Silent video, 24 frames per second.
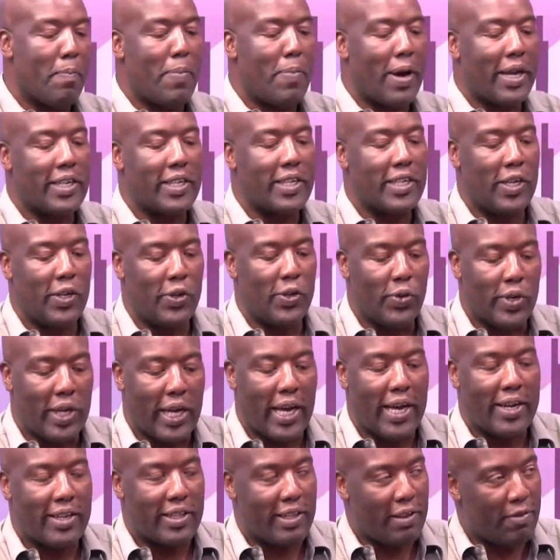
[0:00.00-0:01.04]
But
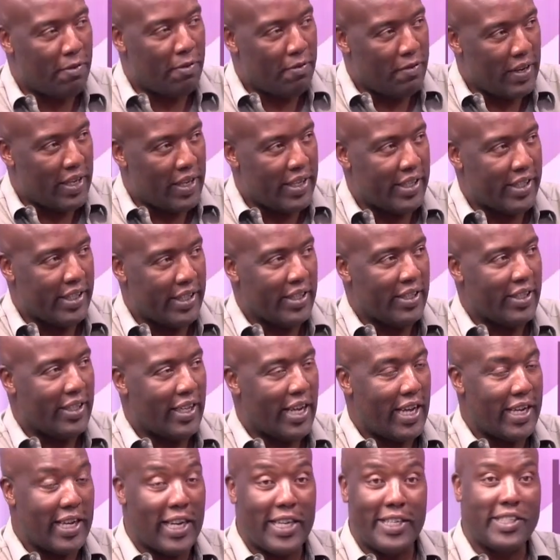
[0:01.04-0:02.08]
look at the funding,
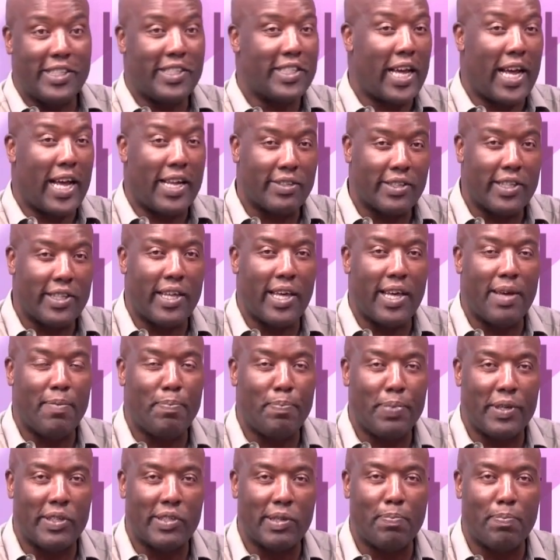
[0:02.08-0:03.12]
and I'll just ask the
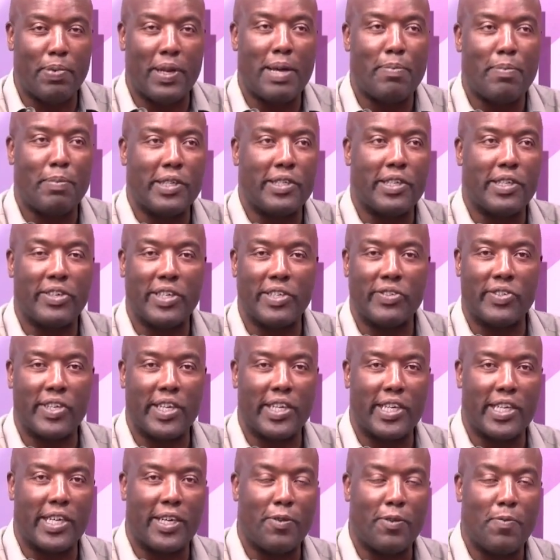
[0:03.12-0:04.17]
MPs, the parliamentarians
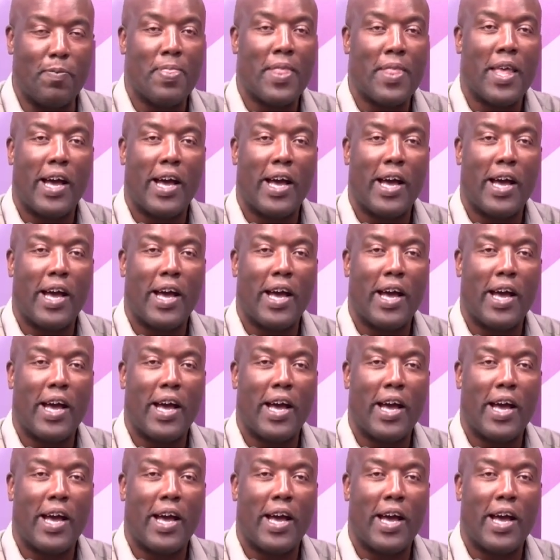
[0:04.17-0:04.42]
right now,